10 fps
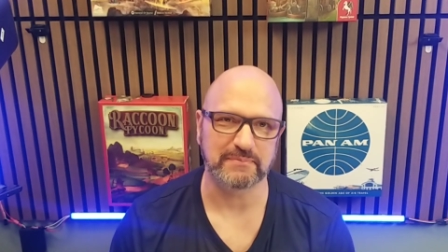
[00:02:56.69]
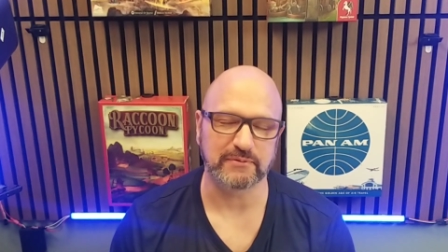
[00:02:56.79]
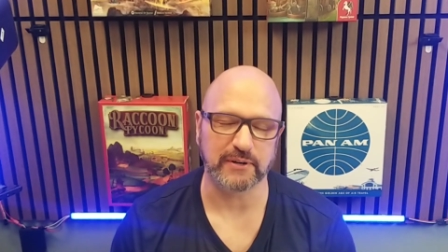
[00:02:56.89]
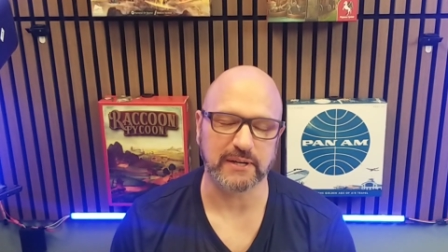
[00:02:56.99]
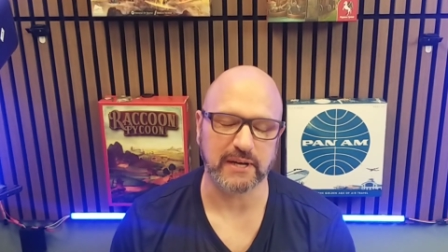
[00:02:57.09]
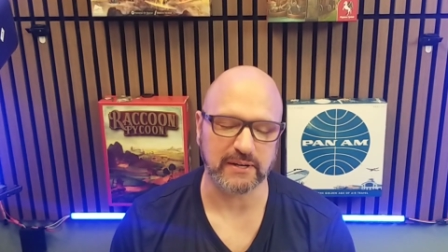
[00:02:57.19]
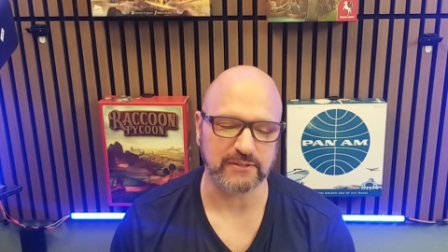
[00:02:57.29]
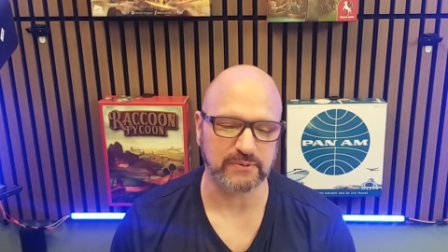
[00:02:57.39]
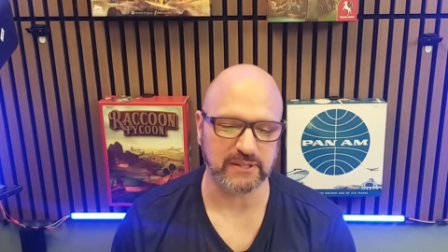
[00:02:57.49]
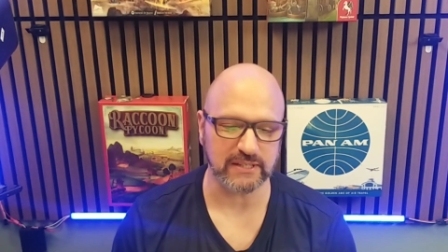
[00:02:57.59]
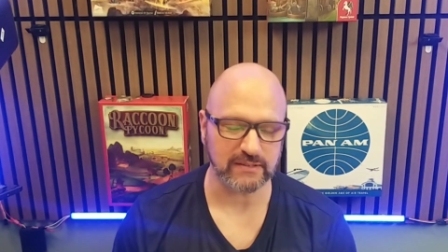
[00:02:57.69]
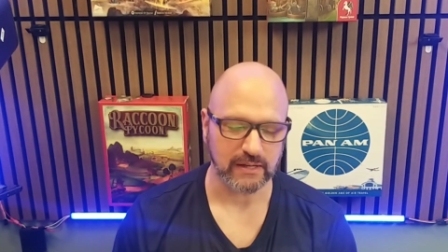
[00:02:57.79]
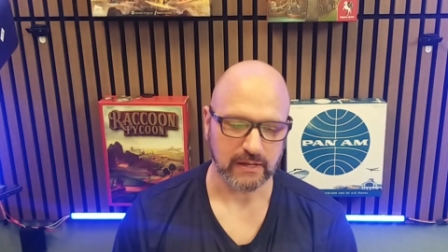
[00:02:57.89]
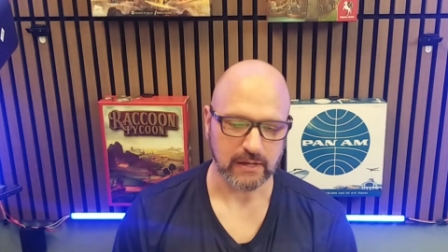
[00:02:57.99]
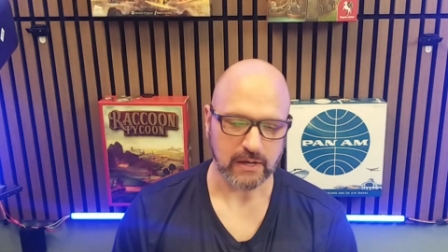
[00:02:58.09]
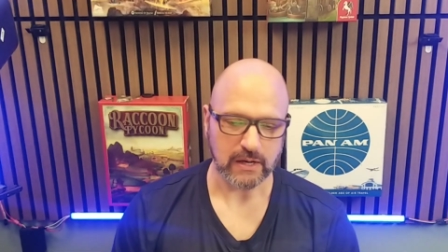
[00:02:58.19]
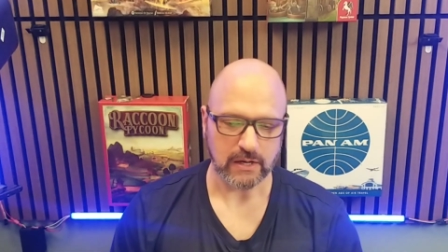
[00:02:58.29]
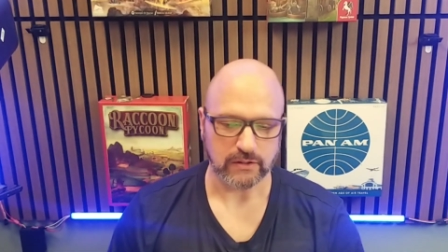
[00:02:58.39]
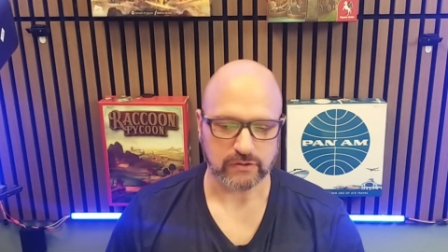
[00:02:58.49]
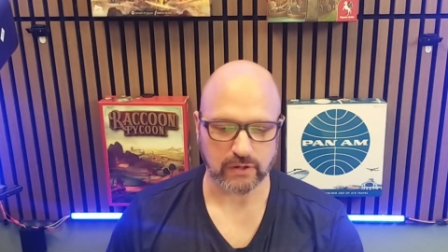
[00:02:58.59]
Right now it is what it is.
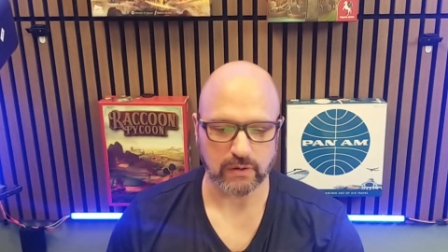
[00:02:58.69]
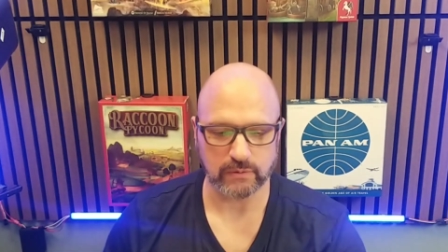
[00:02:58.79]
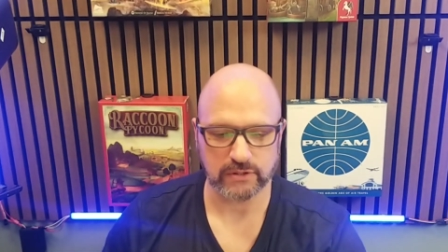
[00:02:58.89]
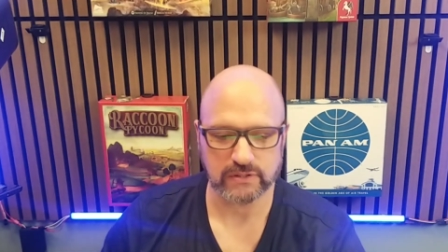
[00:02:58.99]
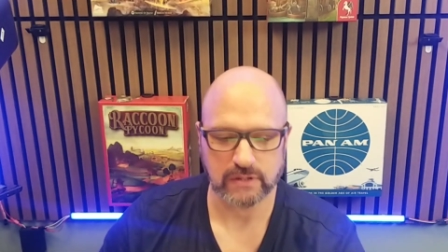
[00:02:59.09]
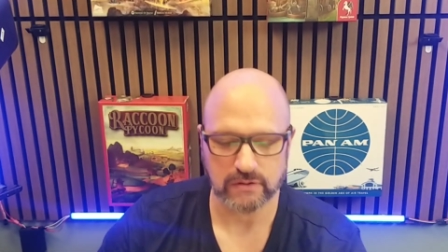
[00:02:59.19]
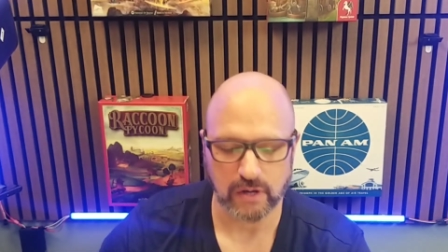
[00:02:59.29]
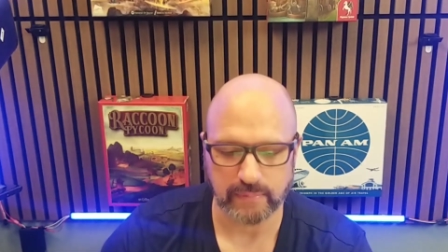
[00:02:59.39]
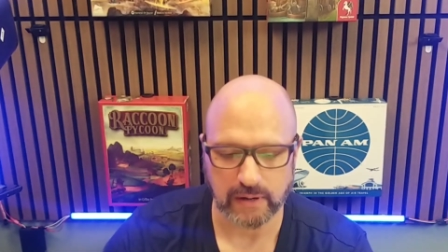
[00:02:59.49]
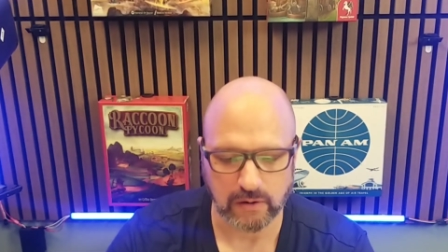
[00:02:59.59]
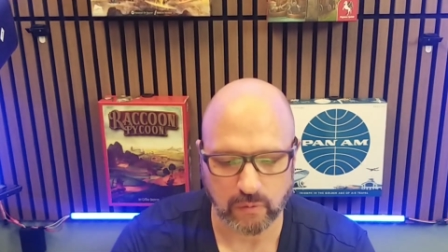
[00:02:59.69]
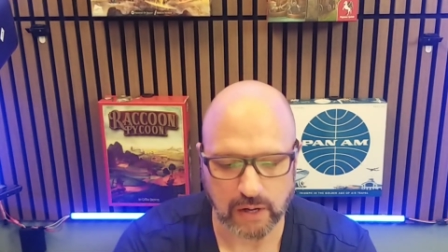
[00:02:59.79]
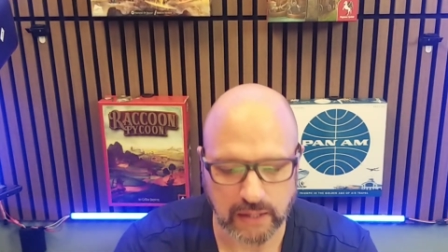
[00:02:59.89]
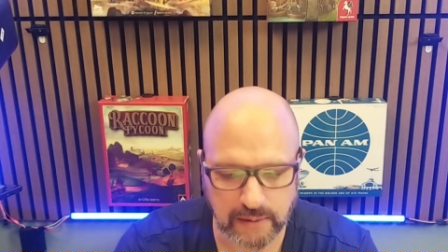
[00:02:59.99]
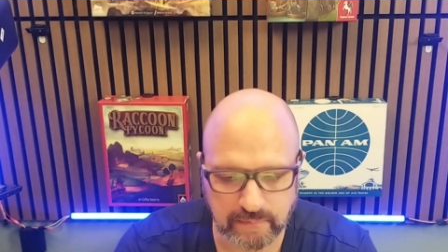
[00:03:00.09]
So we're just going to talk about QAWALE.